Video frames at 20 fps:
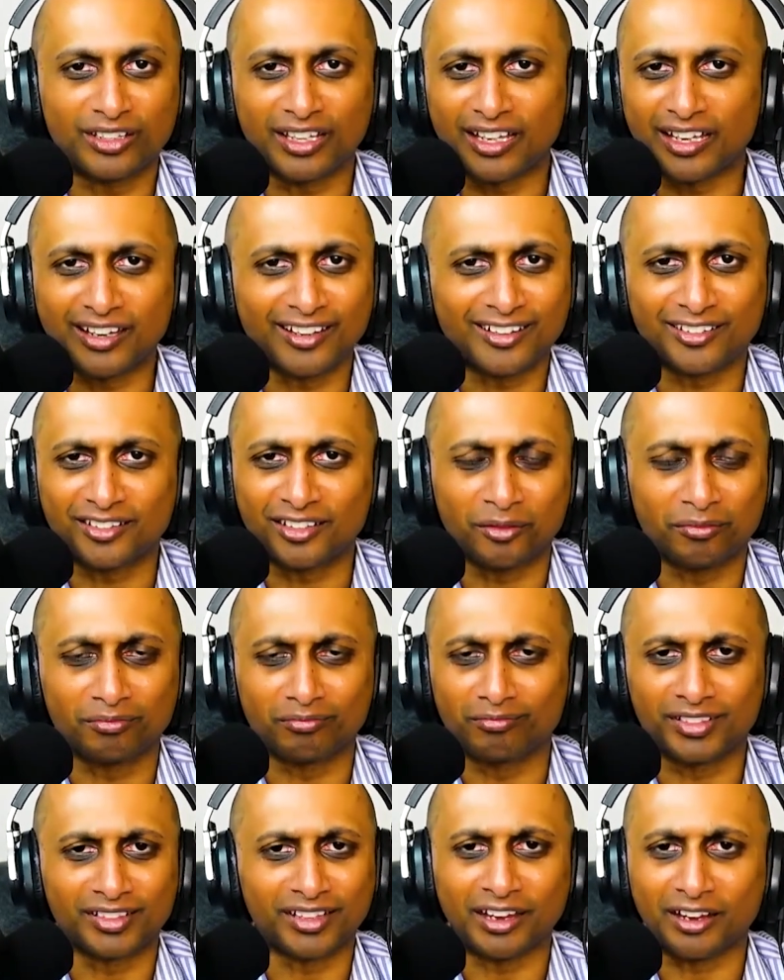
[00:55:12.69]
They had
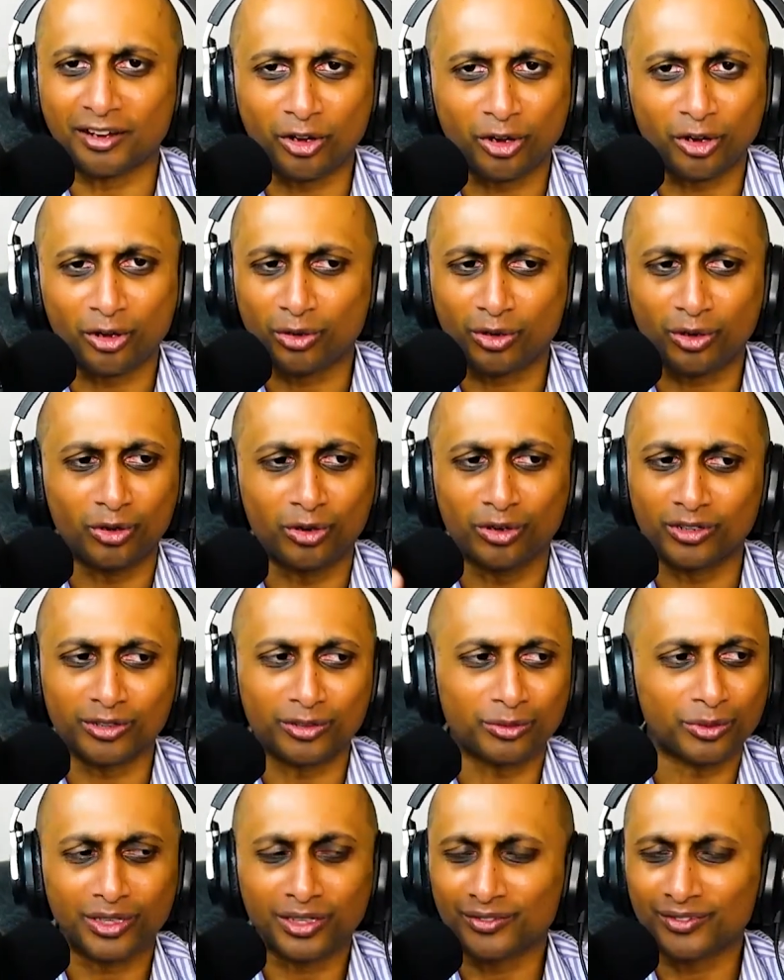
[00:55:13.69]
some Sango coin or
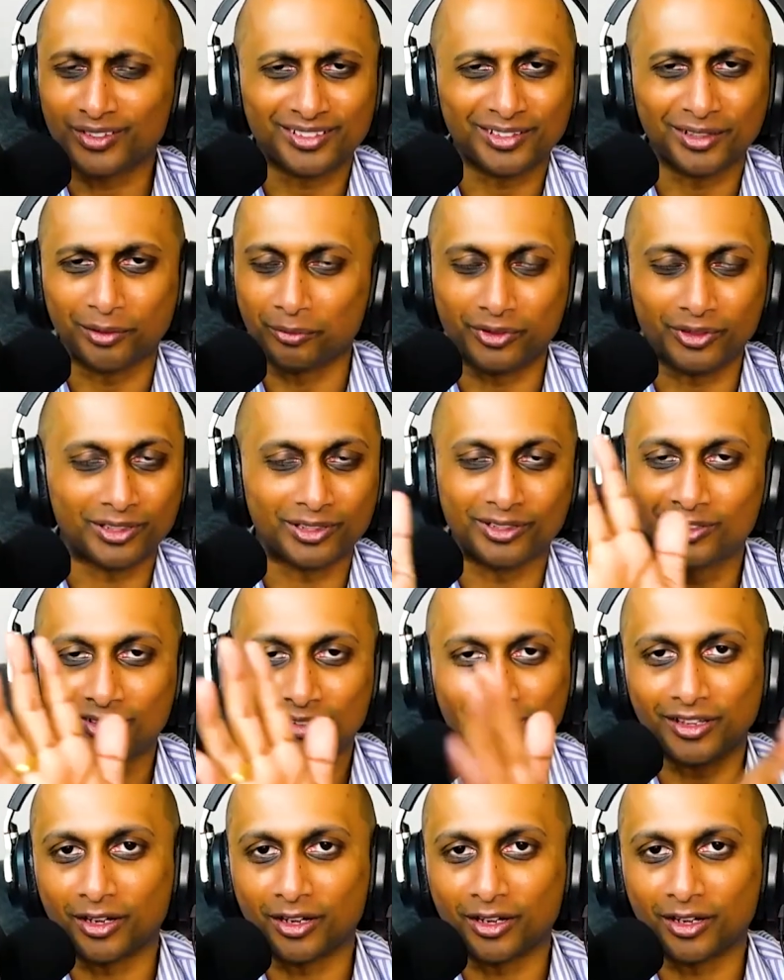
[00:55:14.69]
whatever, something else.